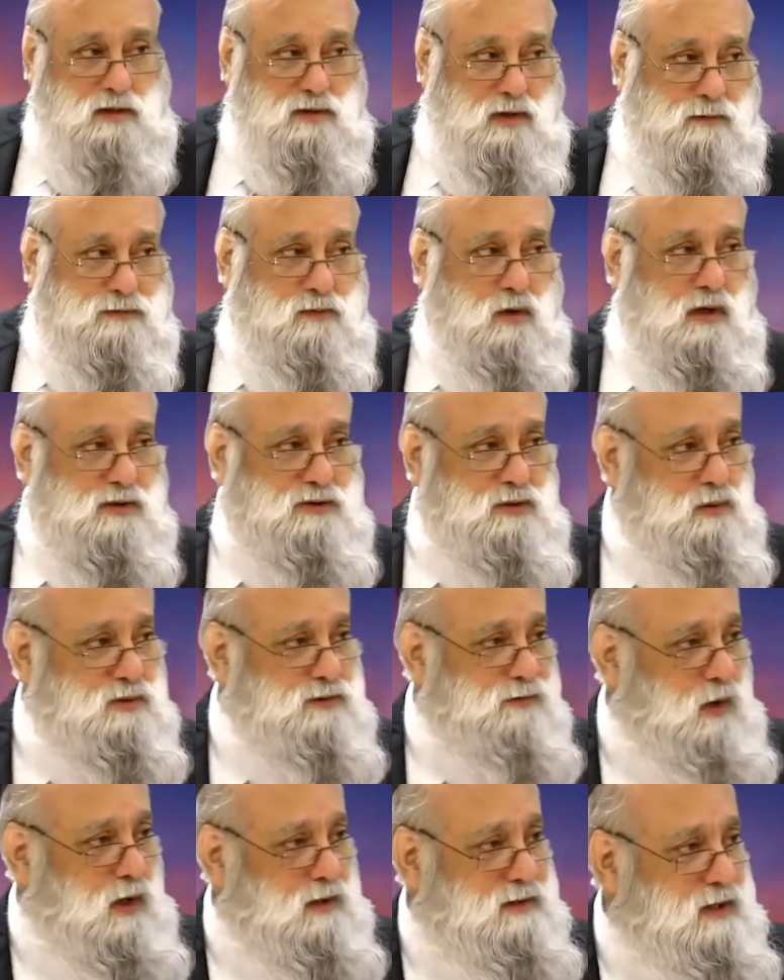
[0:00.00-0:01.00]
So, of course,
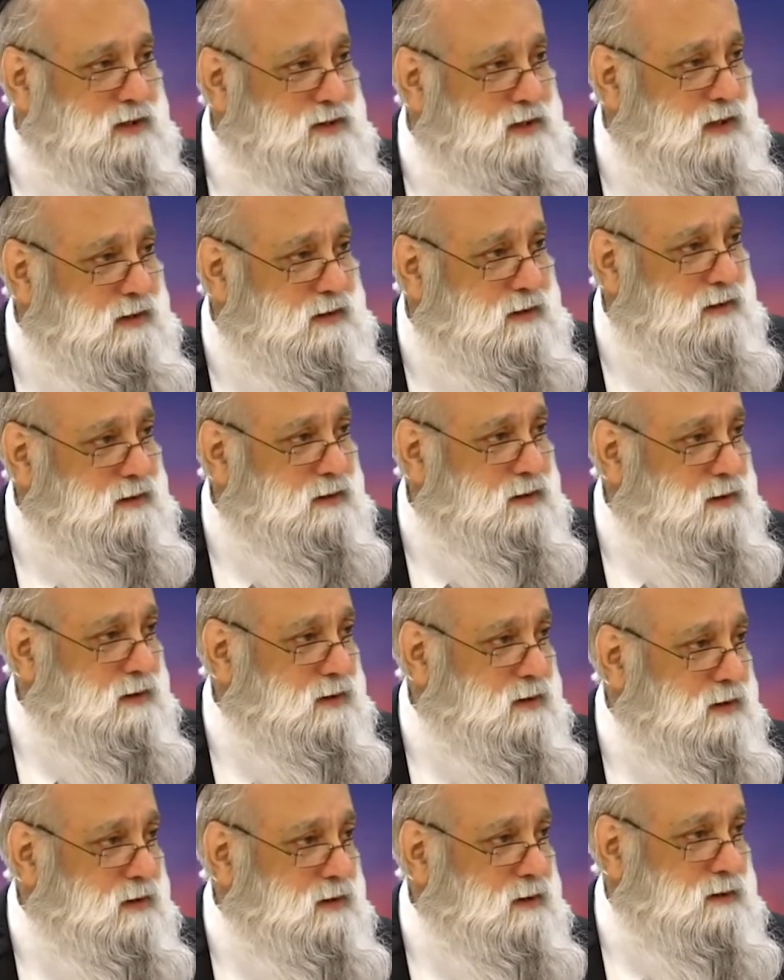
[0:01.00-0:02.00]
whose fault is it?
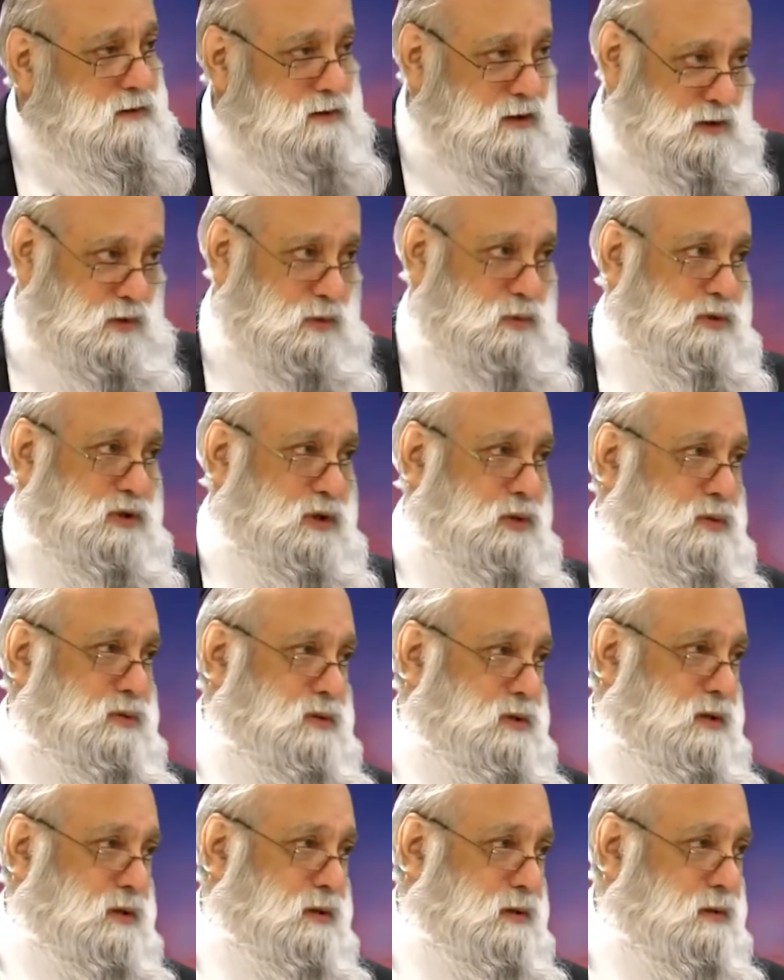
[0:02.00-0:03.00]
The two
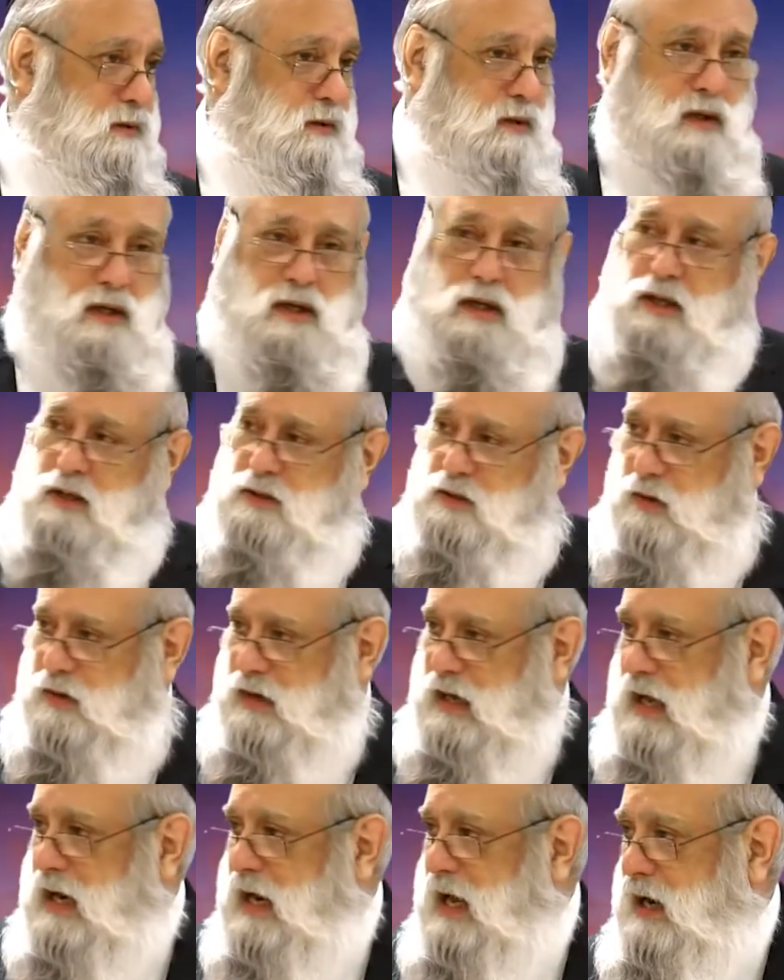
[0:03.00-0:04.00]
Jews. So
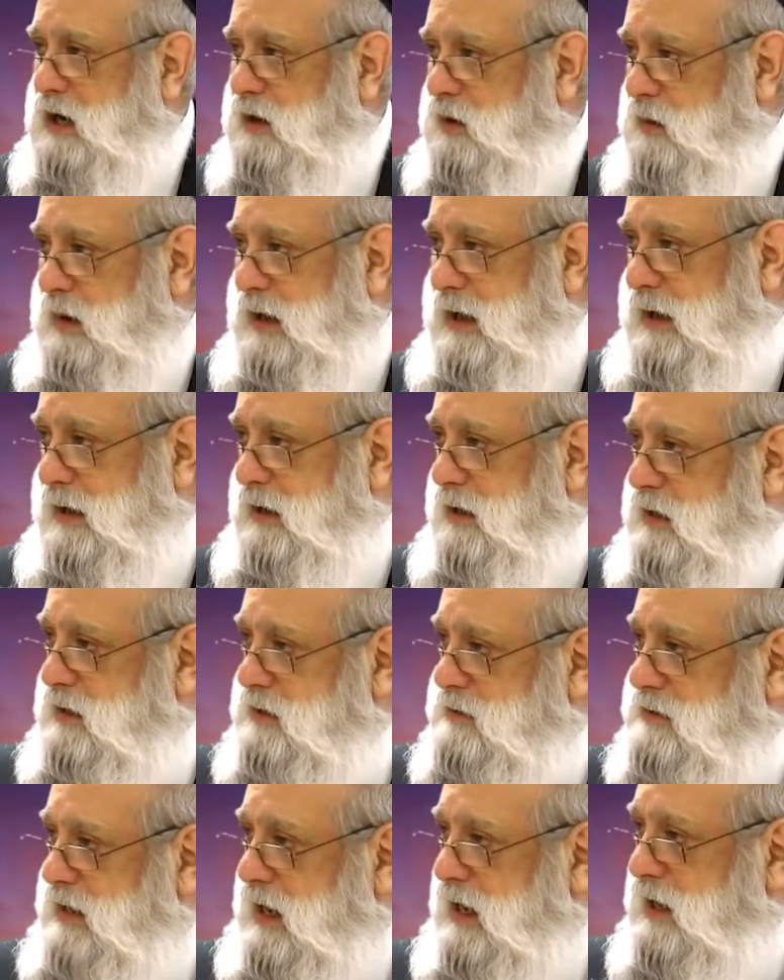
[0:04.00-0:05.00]
he got out of the wagon,
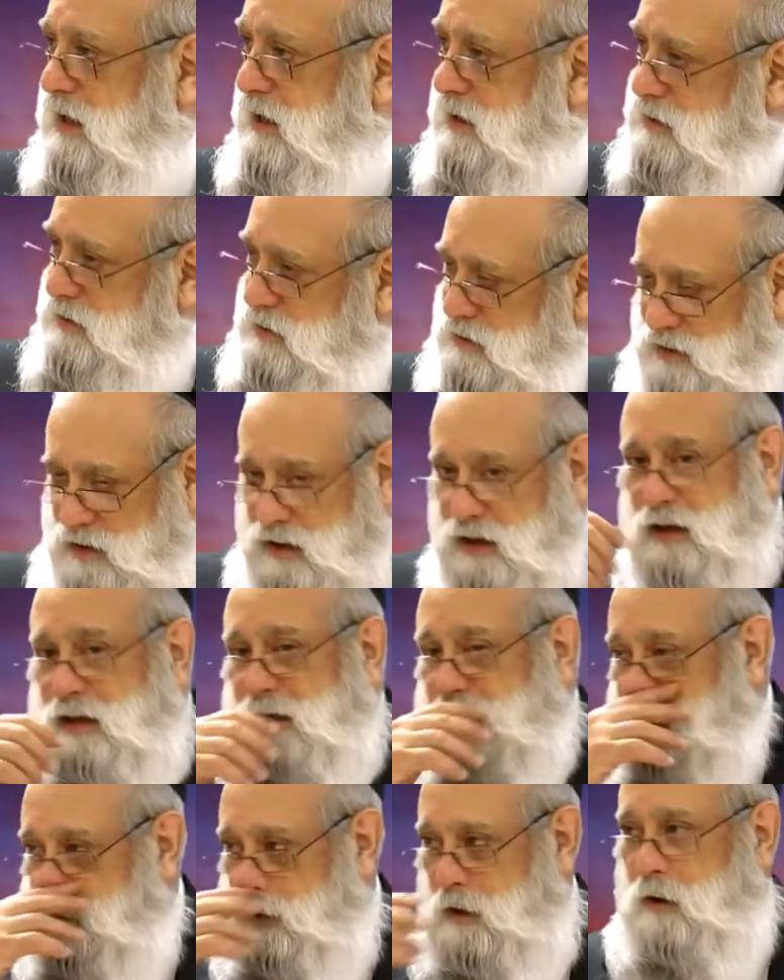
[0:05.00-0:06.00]
he started,
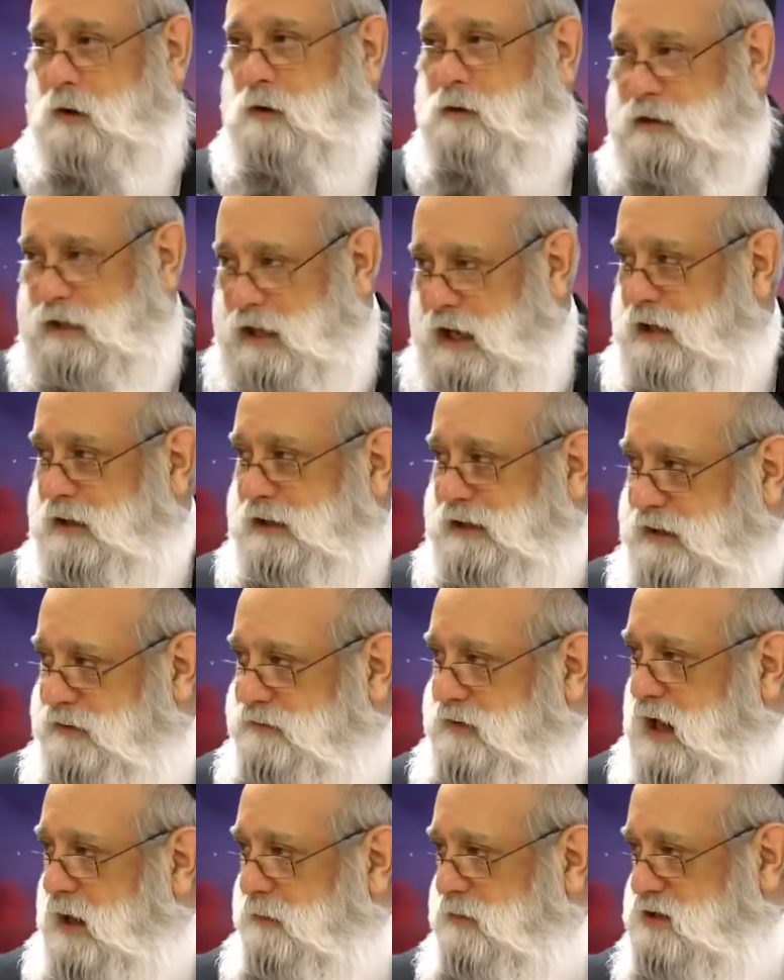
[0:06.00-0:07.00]
you know, yelling
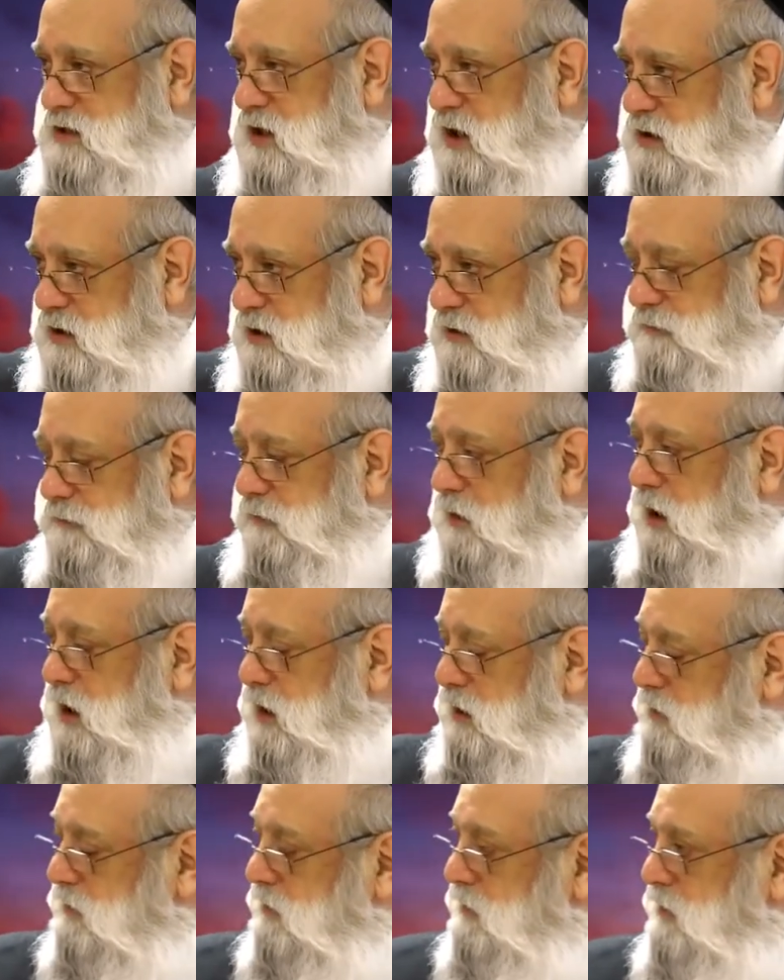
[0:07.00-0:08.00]
at them, it's all your
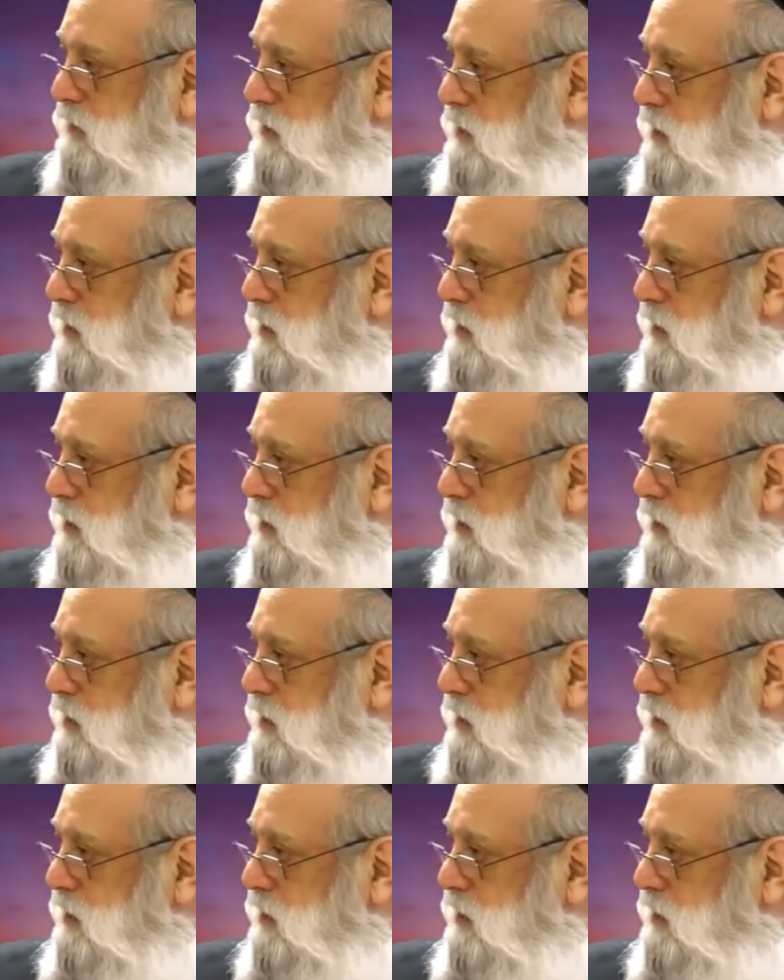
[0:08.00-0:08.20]
fault.